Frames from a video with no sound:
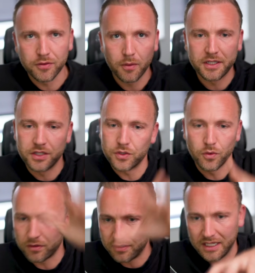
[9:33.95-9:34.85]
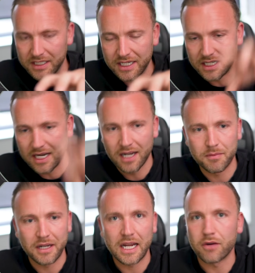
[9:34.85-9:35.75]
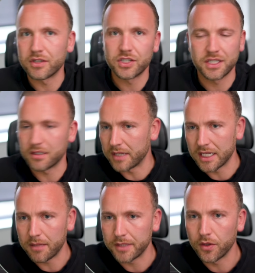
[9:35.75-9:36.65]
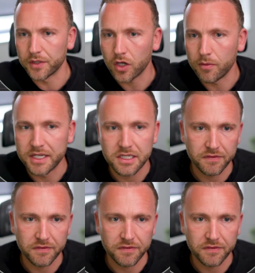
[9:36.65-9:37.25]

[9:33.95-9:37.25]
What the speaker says: If you want me to talk in detail about the outreach system here, let me know in the comments.